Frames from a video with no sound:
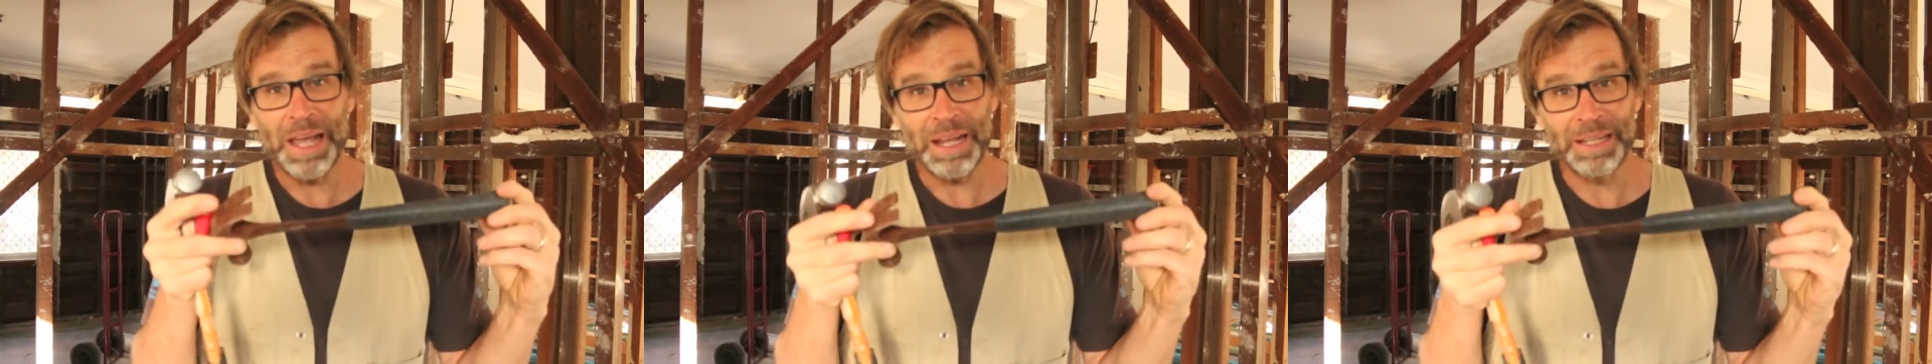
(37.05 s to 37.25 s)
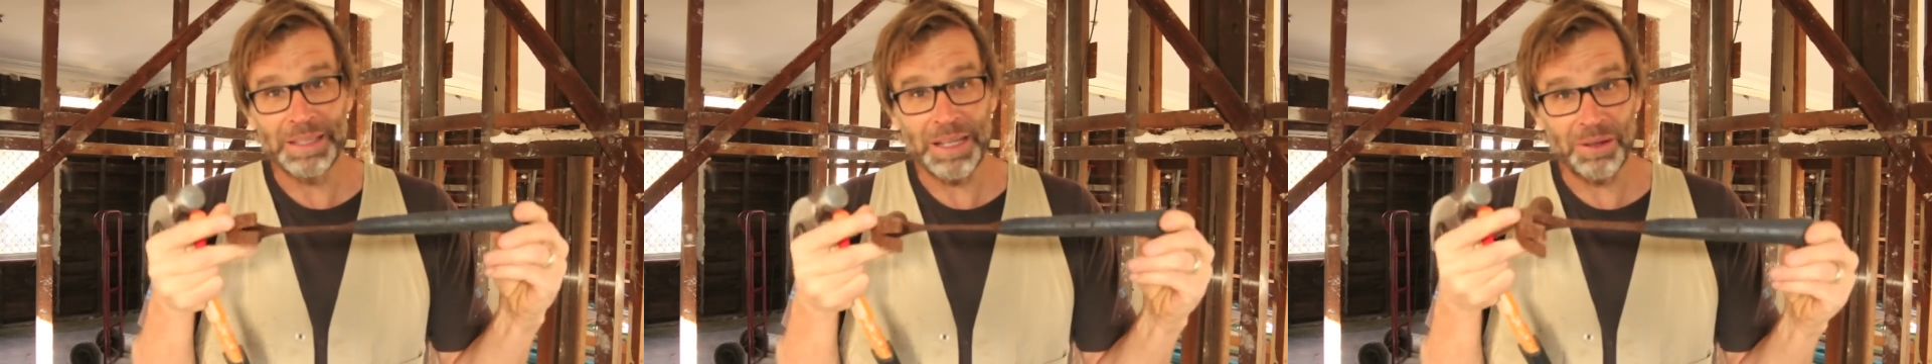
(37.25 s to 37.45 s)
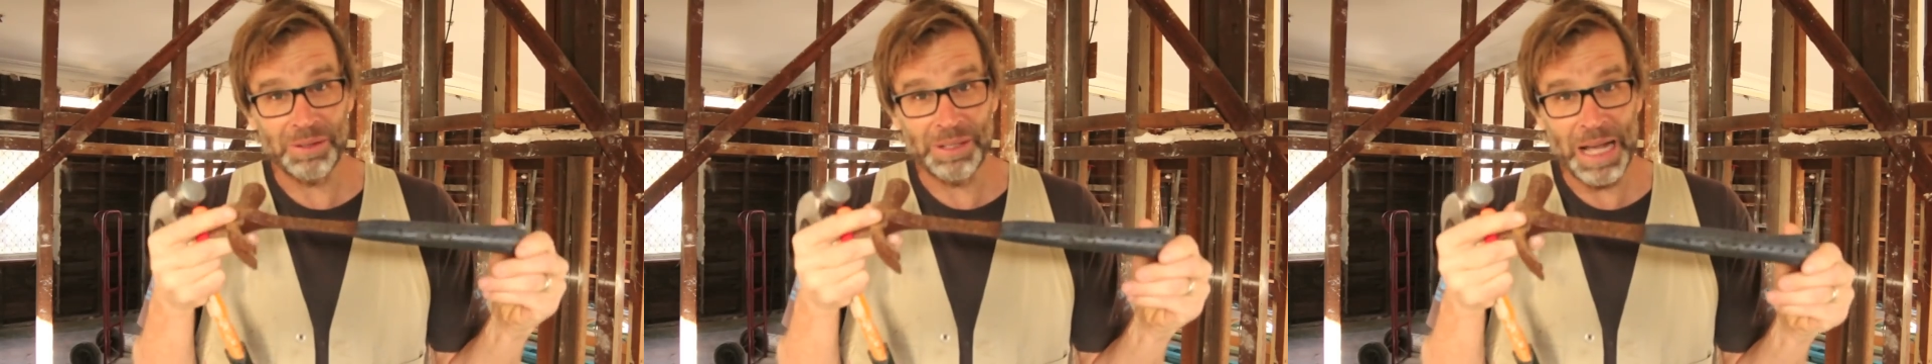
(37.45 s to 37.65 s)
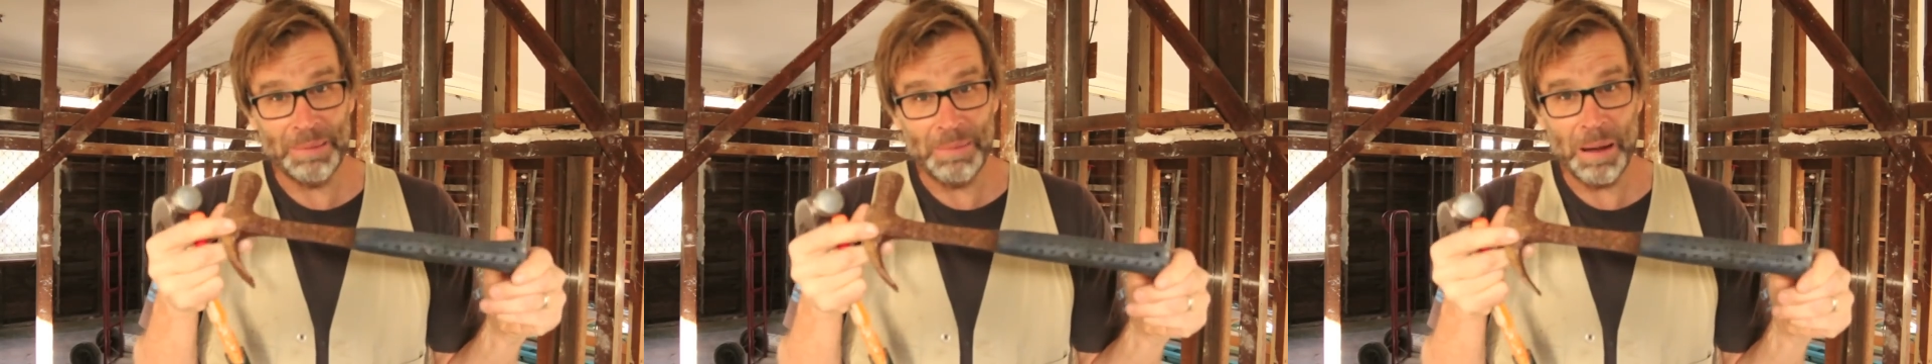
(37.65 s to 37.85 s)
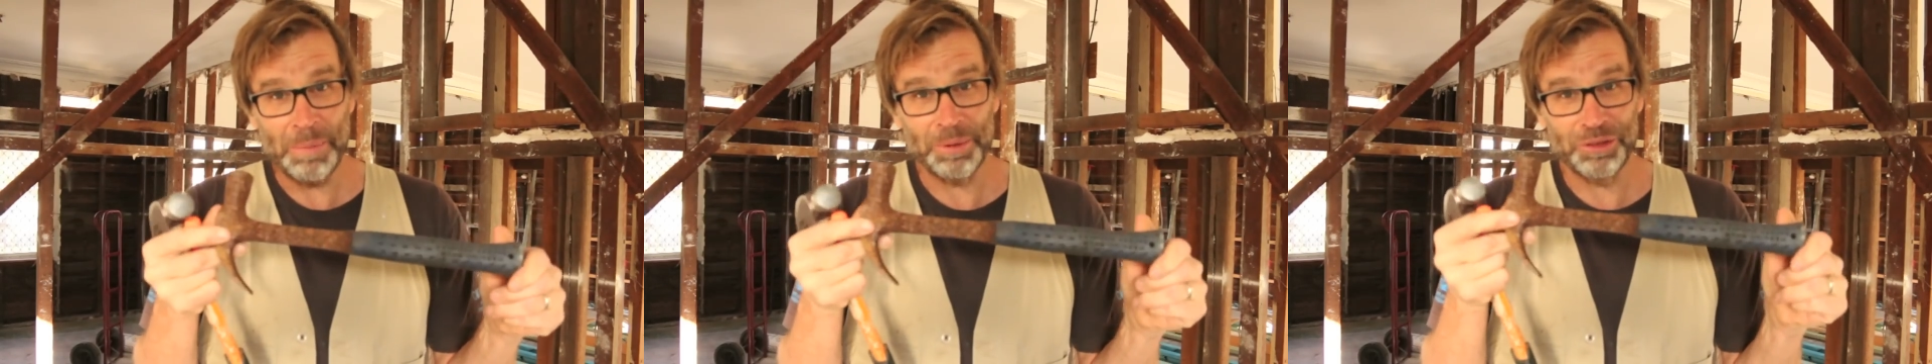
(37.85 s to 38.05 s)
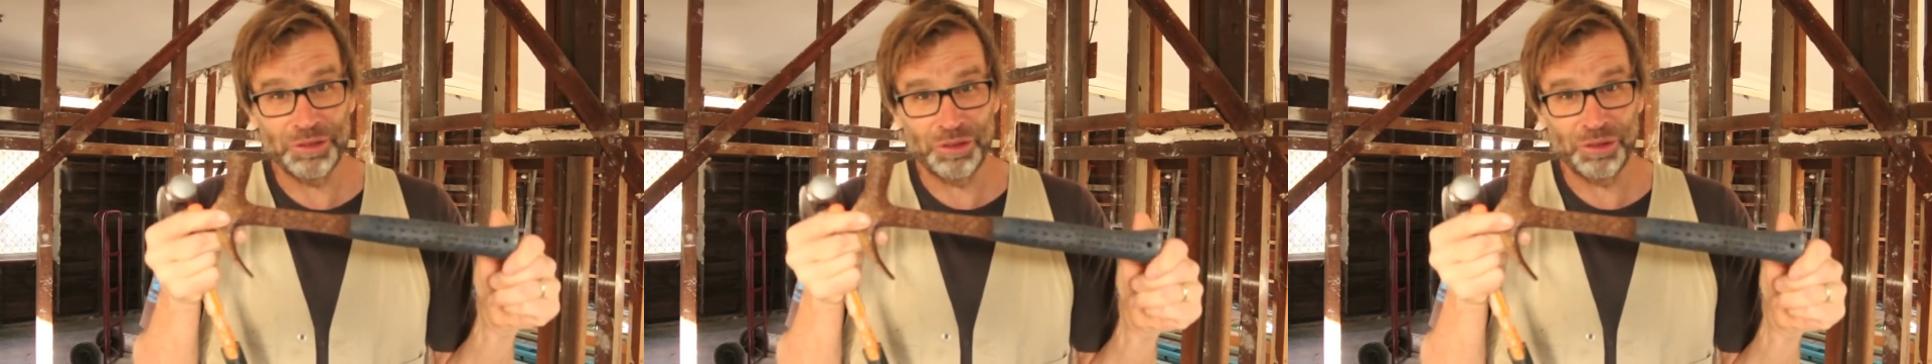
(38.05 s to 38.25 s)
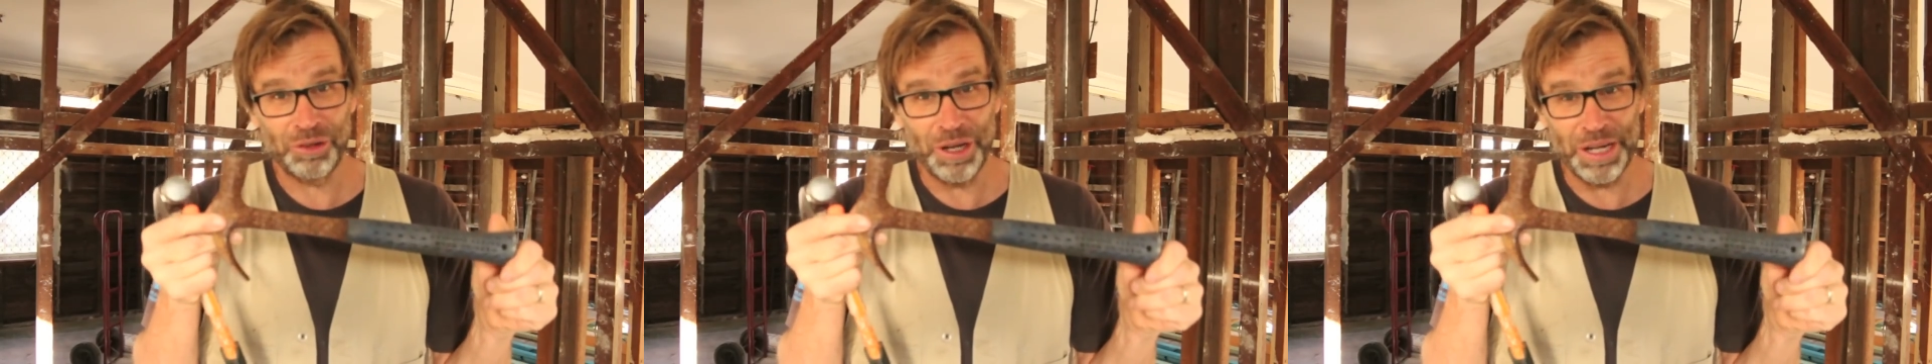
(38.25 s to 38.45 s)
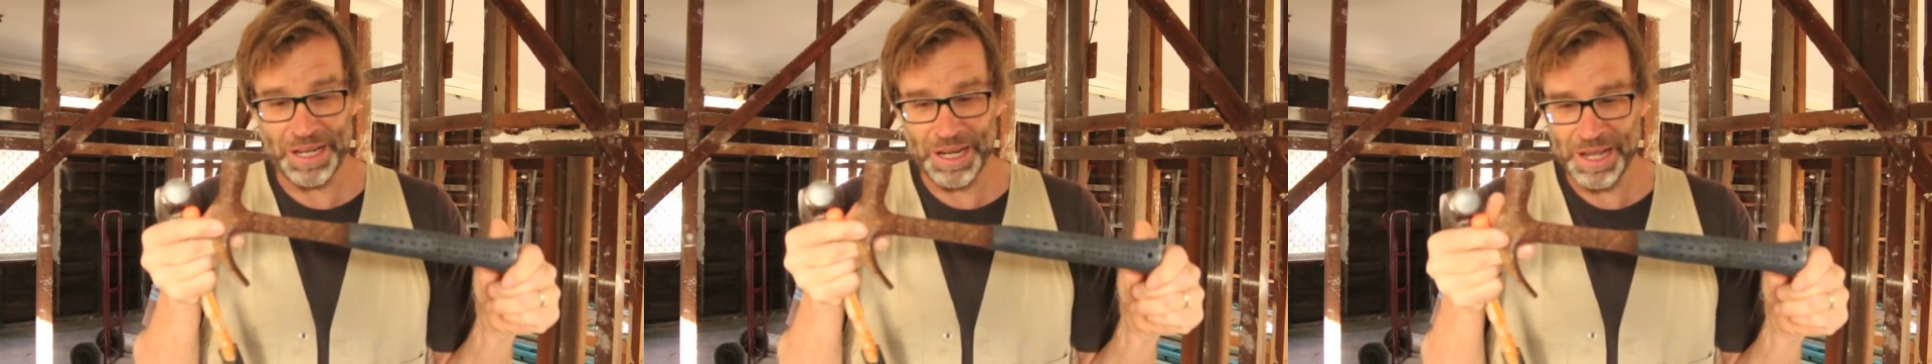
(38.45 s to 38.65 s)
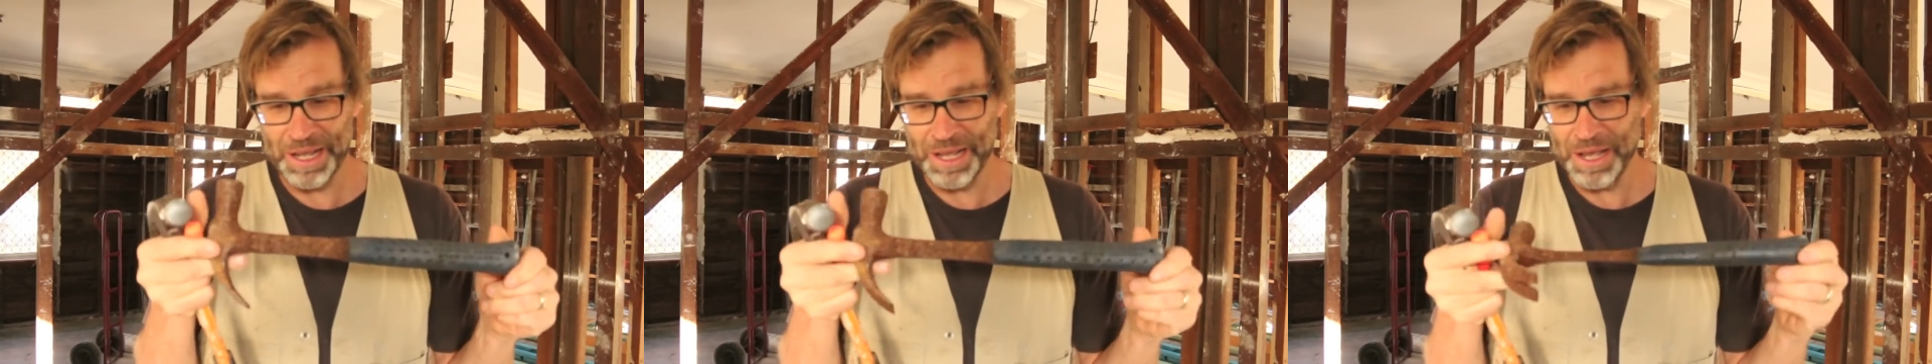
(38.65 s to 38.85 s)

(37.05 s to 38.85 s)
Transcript: and that'll come up a treat.